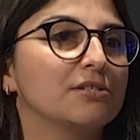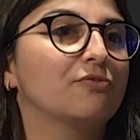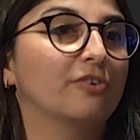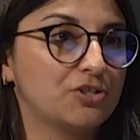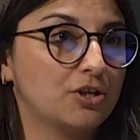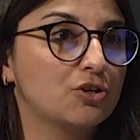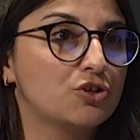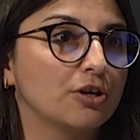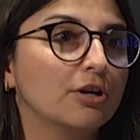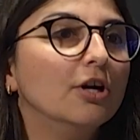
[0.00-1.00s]

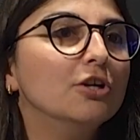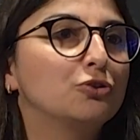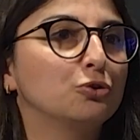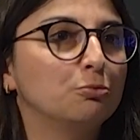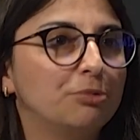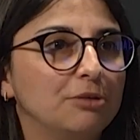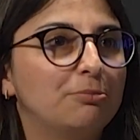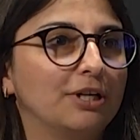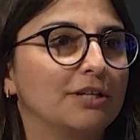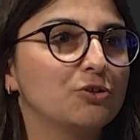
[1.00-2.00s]
infrastructure to
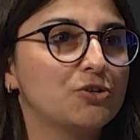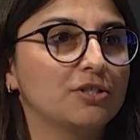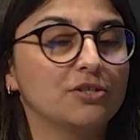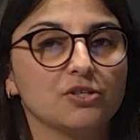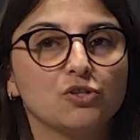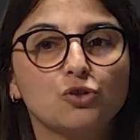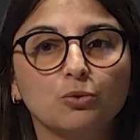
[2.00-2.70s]
people and to citizens.